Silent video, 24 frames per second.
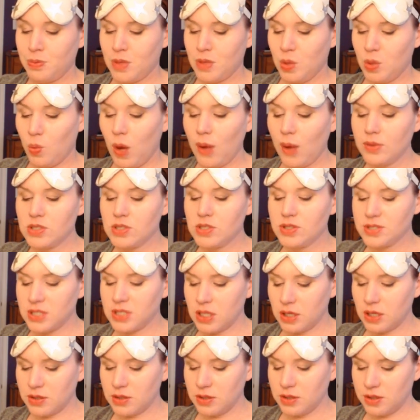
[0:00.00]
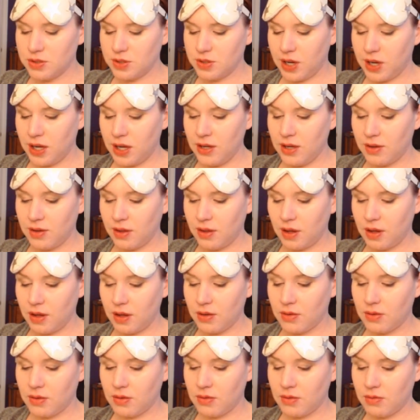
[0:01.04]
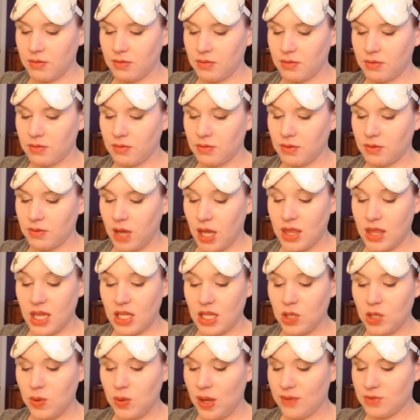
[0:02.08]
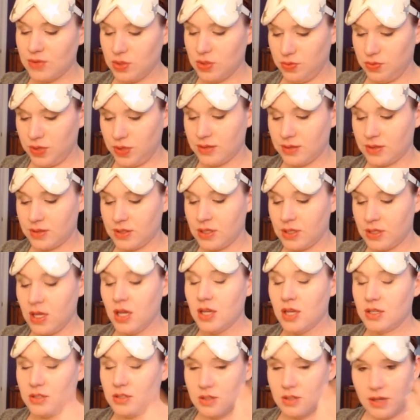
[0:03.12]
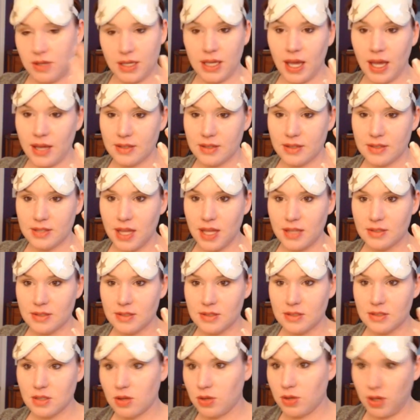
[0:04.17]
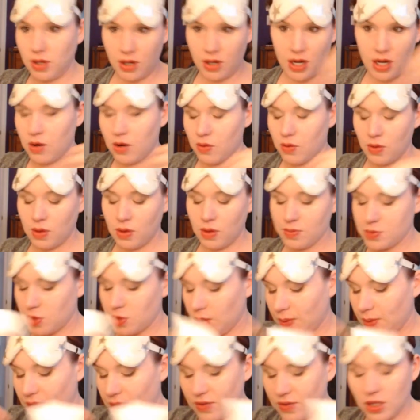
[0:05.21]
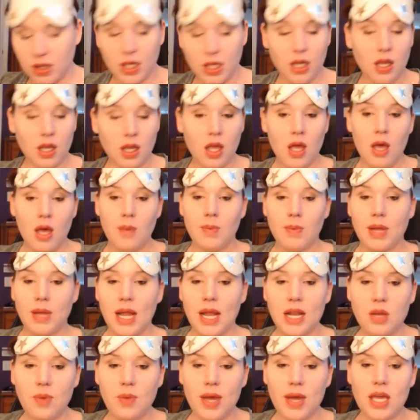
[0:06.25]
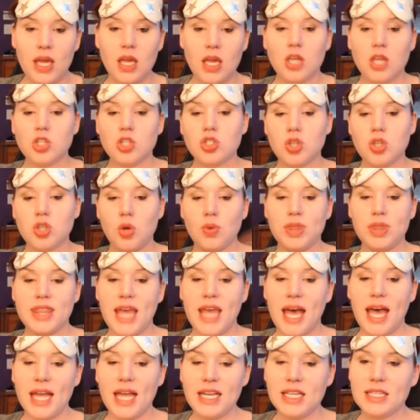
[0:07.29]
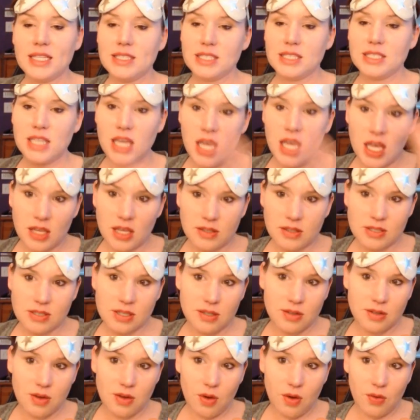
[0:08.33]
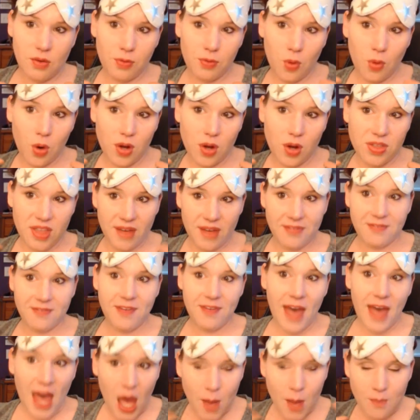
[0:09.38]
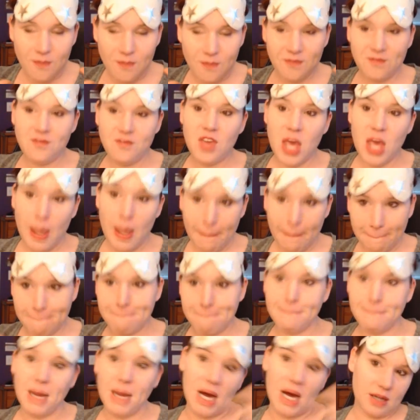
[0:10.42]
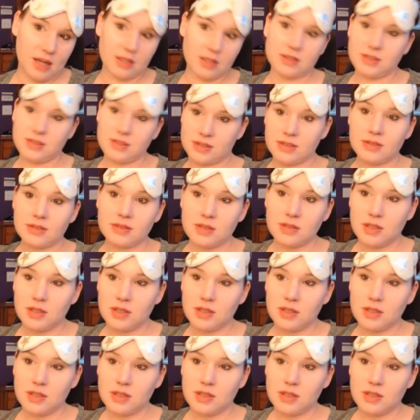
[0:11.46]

Why would you sit under a dryer, though? And then you have to rinse. So I guess that's so your hair will absorb everything. But anyway, so that is it for the Fabfit box.